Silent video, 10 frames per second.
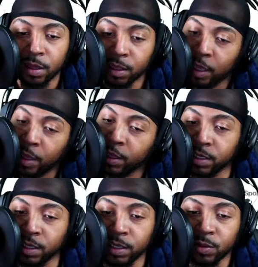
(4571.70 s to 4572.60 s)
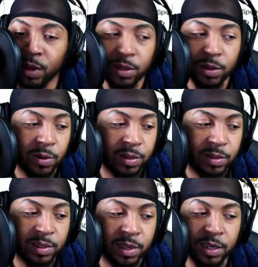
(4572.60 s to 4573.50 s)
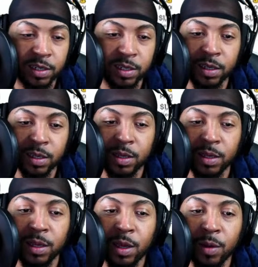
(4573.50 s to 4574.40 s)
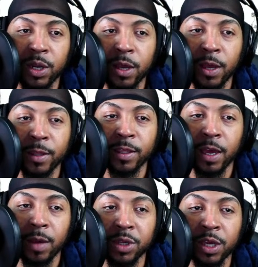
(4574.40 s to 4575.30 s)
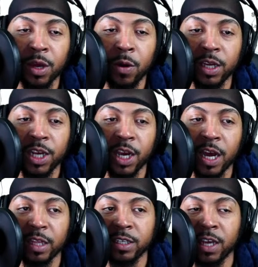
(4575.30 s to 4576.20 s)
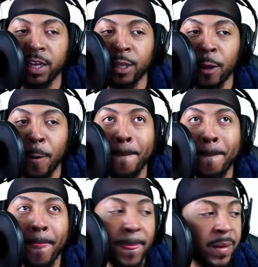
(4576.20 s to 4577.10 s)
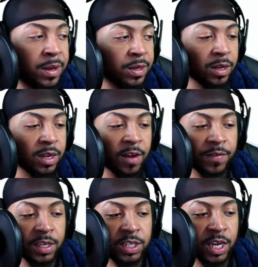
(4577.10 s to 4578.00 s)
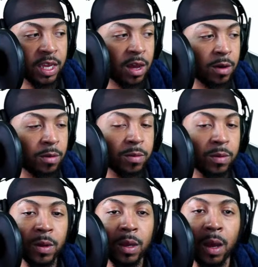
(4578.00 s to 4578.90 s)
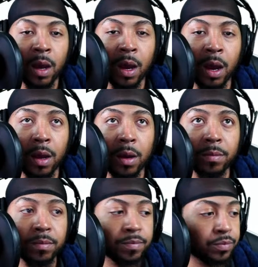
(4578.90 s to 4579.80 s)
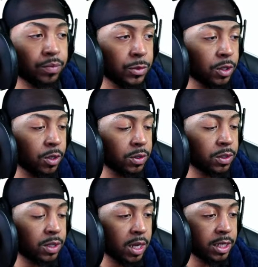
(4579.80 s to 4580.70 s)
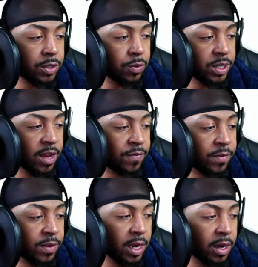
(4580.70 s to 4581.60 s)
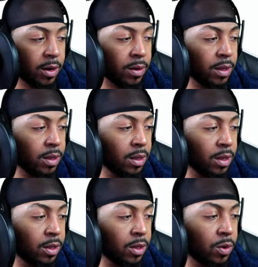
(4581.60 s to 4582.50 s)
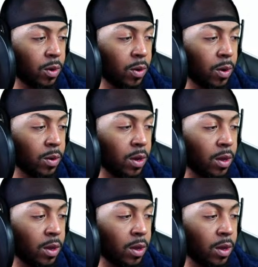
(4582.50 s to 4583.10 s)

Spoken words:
It's an easy way to do it, Snake Nation. But yeah, but go ahead and check out the site though. Y'all definitely check it out. You know, Snake Nation, we definitely here. You know, hold on.